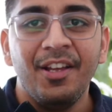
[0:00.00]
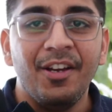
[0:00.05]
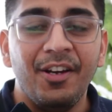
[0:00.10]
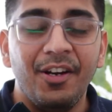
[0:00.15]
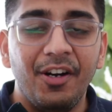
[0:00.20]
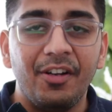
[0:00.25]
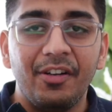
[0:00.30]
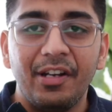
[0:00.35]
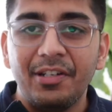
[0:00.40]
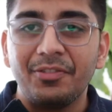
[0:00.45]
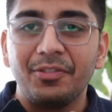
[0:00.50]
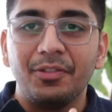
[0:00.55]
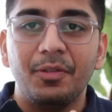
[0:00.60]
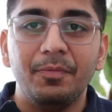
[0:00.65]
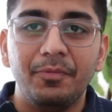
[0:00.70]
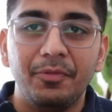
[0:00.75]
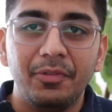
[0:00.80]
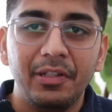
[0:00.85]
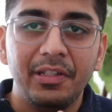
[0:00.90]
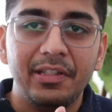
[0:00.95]
All right, so
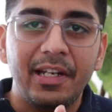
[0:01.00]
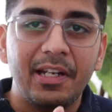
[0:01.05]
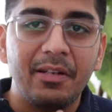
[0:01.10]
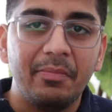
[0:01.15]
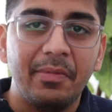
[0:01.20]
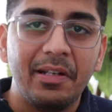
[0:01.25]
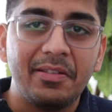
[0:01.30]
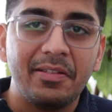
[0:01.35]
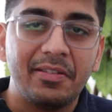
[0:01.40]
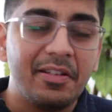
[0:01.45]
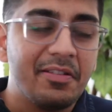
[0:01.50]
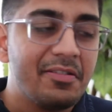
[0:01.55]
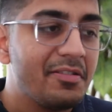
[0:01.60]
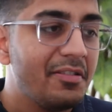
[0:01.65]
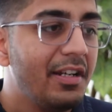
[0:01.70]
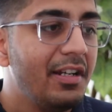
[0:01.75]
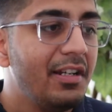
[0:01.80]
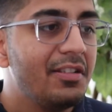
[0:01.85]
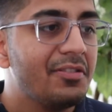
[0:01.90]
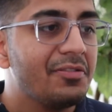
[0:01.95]
hopefully that made sense,
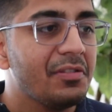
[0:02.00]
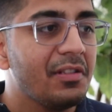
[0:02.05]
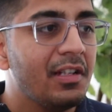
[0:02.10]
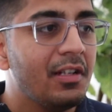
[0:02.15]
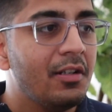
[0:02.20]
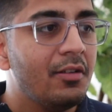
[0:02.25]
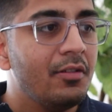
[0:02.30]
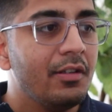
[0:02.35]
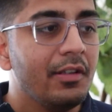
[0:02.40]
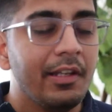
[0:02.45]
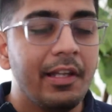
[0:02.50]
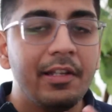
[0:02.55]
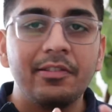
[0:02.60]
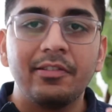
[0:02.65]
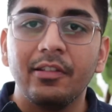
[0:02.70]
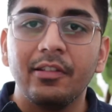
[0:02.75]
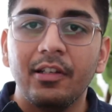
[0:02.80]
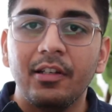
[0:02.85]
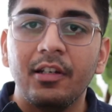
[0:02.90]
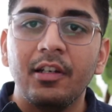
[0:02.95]
right? So now let's
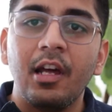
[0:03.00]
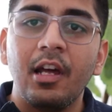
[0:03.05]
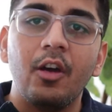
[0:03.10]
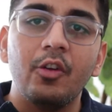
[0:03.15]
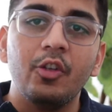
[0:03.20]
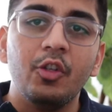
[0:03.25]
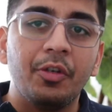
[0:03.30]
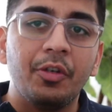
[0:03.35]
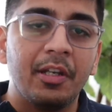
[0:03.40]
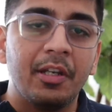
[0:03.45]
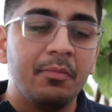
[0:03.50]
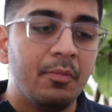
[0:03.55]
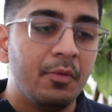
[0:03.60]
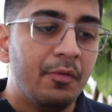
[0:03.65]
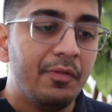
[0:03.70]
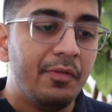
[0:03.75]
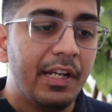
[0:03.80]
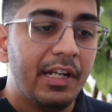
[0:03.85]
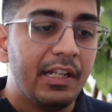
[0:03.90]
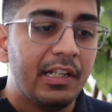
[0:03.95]
learn how you can
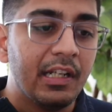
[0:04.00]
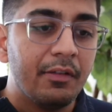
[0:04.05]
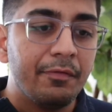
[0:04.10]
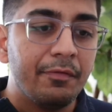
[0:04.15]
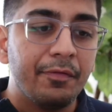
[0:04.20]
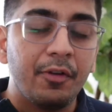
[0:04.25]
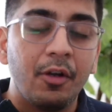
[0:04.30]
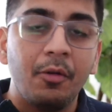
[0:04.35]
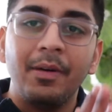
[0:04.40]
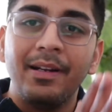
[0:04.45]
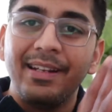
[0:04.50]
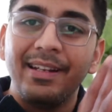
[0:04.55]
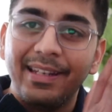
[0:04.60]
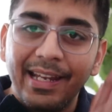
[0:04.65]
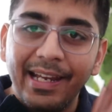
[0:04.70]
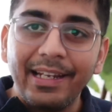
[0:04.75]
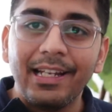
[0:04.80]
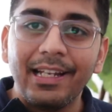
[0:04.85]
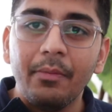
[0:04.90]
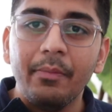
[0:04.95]
move data from a
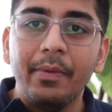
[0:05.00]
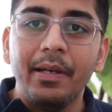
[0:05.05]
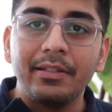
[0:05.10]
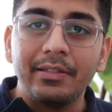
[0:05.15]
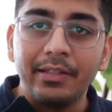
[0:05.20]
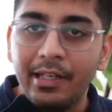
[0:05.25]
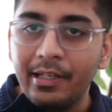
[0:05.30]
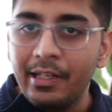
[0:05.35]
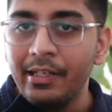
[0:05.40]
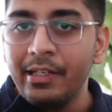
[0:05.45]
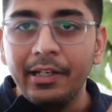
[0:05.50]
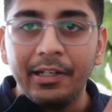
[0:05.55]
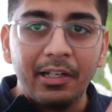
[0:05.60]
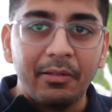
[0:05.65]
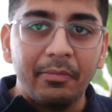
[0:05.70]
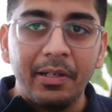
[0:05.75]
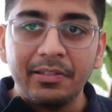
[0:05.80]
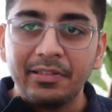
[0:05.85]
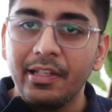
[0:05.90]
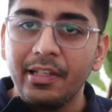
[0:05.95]
database, any
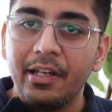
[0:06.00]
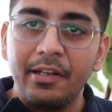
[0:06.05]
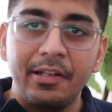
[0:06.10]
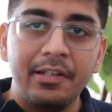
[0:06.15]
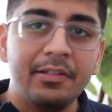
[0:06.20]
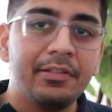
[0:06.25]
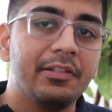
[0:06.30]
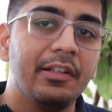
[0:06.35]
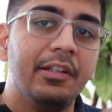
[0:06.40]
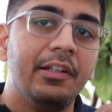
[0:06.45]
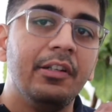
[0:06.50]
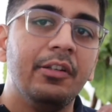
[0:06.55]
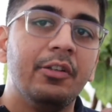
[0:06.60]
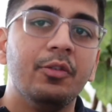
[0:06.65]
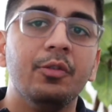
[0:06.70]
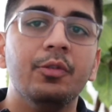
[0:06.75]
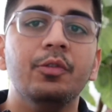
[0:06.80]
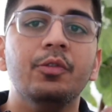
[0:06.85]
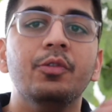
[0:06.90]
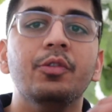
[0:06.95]
database that is,
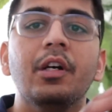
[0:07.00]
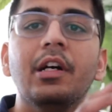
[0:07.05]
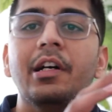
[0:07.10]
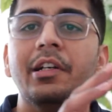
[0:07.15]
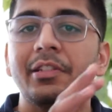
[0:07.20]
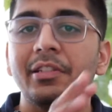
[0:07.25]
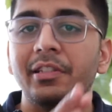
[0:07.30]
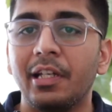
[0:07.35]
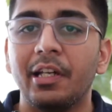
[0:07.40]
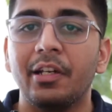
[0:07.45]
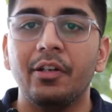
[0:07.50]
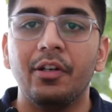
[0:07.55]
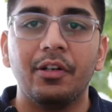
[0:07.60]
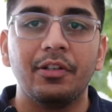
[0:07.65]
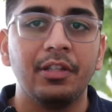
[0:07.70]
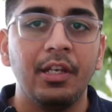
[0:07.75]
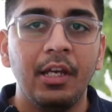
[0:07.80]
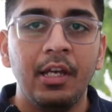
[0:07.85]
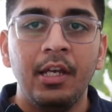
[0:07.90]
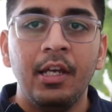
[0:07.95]
into StarRocks.
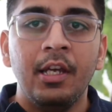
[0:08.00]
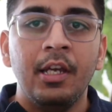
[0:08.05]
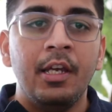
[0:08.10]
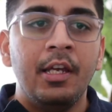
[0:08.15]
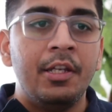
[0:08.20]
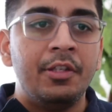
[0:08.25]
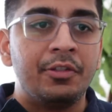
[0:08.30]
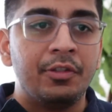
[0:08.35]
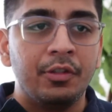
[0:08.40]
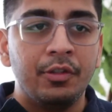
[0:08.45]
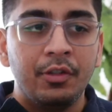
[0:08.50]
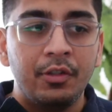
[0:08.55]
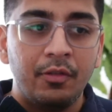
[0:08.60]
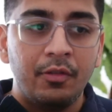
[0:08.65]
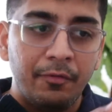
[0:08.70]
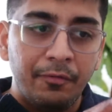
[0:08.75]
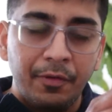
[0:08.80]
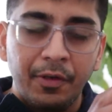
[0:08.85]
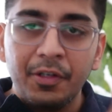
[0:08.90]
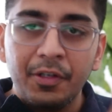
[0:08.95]
So
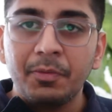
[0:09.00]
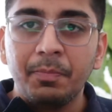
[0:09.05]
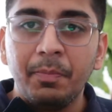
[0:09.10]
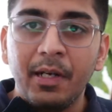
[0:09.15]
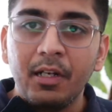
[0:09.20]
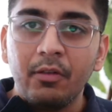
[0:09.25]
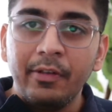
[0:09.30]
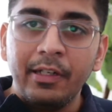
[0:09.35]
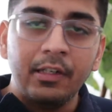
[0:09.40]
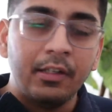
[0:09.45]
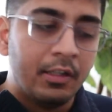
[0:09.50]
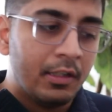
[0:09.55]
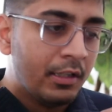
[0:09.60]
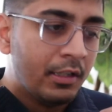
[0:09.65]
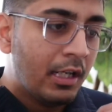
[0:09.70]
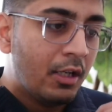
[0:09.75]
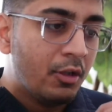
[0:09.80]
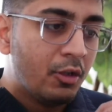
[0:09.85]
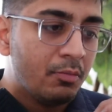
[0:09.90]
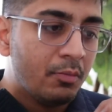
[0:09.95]
first part, we learned
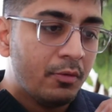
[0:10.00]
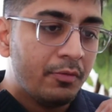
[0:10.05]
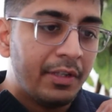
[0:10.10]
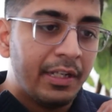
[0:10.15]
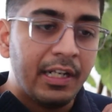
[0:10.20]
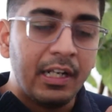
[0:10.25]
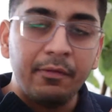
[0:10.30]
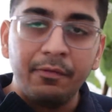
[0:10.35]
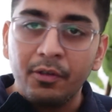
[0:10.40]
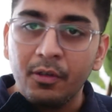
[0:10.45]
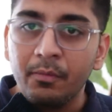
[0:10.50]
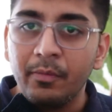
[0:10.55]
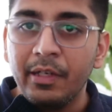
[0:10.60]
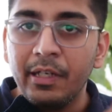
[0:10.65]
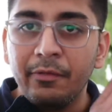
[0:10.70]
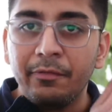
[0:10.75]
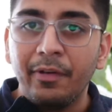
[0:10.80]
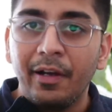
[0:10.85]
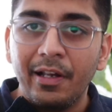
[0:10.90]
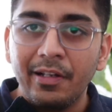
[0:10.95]
how to move data from any
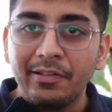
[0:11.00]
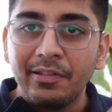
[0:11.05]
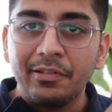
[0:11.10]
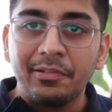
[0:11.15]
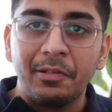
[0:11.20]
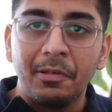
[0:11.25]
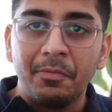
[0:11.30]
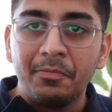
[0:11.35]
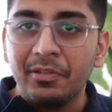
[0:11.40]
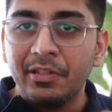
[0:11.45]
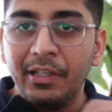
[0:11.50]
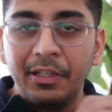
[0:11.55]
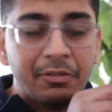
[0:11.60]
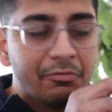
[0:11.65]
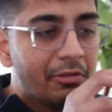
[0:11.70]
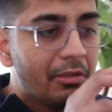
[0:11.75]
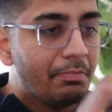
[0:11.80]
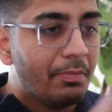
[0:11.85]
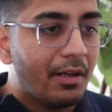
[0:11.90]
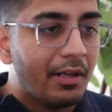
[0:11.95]
file system,
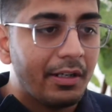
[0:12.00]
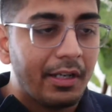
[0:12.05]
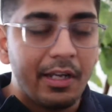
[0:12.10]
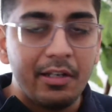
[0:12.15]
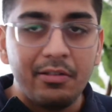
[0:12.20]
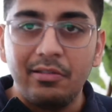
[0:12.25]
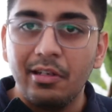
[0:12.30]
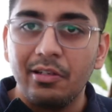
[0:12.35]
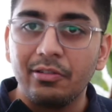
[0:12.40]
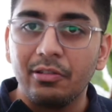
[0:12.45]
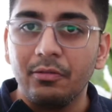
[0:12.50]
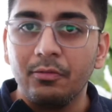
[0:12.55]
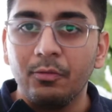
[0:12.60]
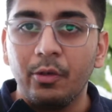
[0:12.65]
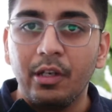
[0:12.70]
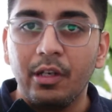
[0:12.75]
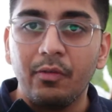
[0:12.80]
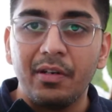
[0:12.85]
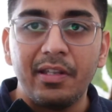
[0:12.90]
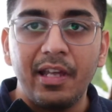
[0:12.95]
CSV, Parquet, JSON,
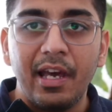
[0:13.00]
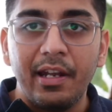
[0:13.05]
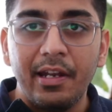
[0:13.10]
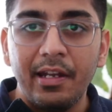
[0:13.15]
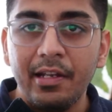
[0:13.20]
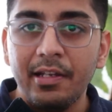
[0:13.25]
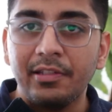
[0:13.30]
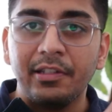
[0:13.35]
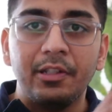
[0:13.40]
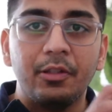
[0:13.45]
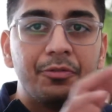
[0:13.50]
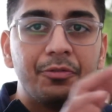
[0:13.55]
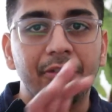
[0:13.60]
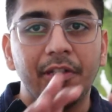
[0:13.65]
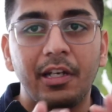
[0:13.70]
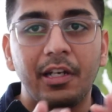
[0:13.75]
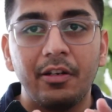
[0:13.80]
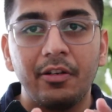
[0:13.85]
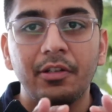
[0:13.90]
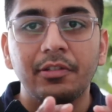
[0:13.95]
whatever that is, into
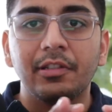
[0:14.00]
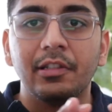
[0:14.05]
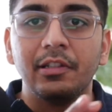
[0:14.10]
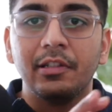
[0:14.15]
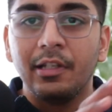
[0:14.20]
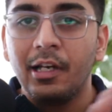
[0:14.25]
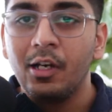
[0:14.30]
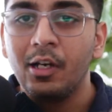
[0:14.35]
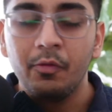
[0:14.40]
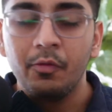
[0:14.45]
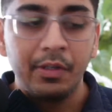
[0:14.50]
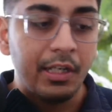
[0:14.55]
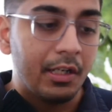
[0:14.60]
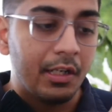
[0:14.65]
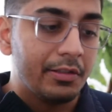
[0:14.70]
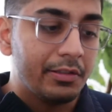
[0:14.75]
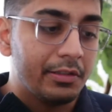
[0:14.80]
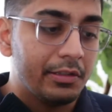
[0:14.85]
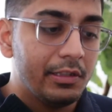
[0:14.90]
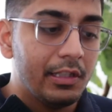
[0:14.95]
StarRocks. And now we're
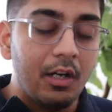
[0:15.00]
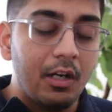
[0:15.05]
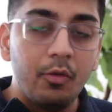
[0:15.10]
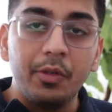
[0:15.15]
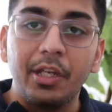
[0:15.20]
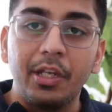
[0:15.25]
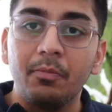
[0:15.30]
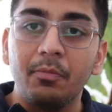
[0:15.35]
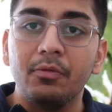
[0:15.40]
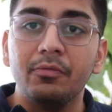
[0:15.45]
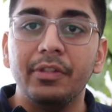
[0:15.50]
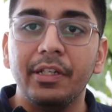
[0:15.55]
gonna see how we can move